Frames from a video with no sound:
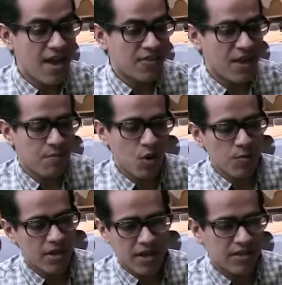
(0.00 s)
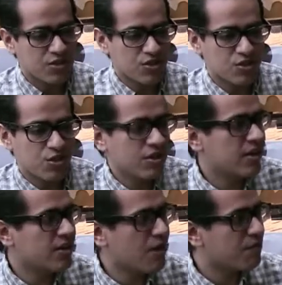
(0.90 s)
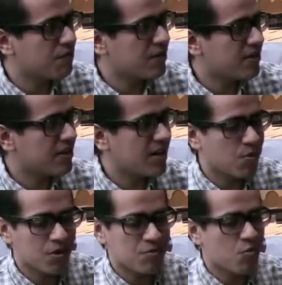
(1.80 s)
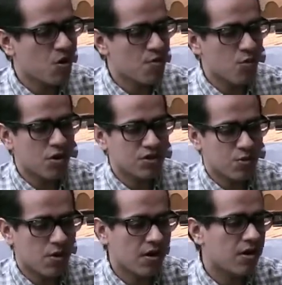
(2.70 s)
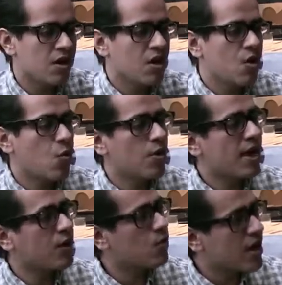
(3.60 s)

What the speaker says: At that moment, I just couldn't get enough of it, and I wanted more and more, to where when I